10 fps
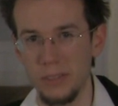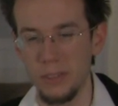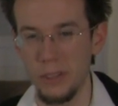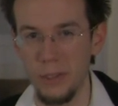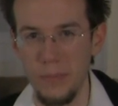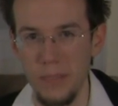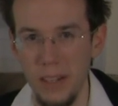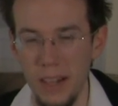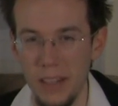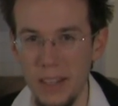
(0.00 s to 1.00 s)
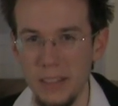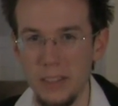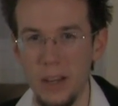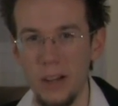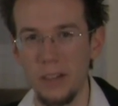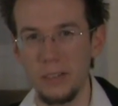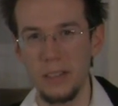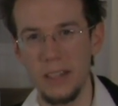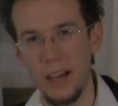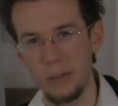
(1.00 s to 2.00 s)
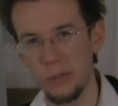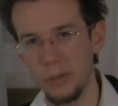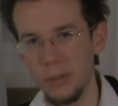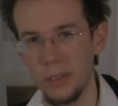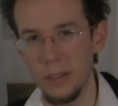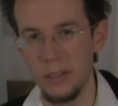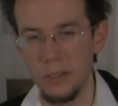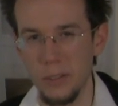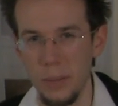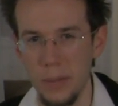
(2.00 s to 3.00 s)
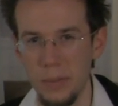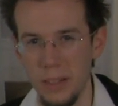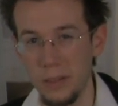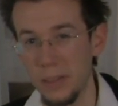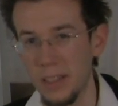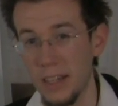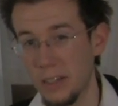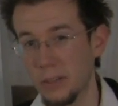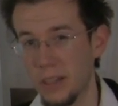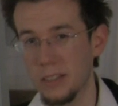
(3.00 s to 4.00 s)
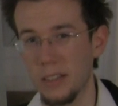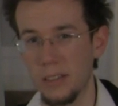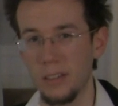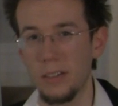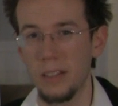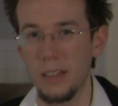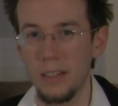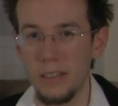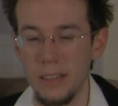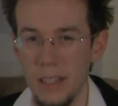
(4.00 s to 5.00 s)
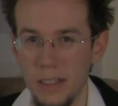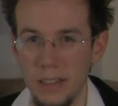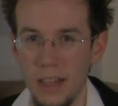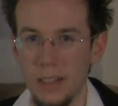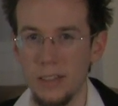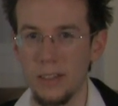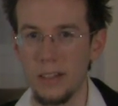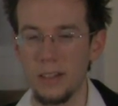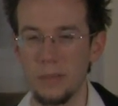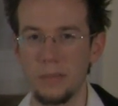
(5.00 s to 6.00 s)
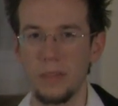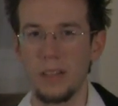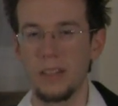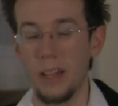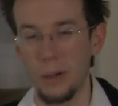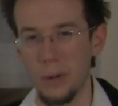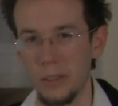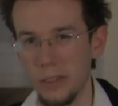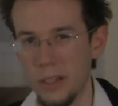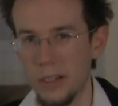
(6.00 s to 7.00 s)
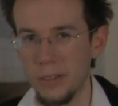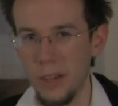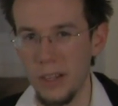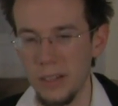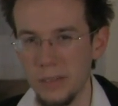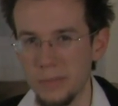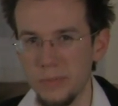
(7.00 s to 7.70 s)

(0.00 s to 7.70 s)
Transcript: So, and that's not really how true learners or people that are really interested in learning take that that course on, right?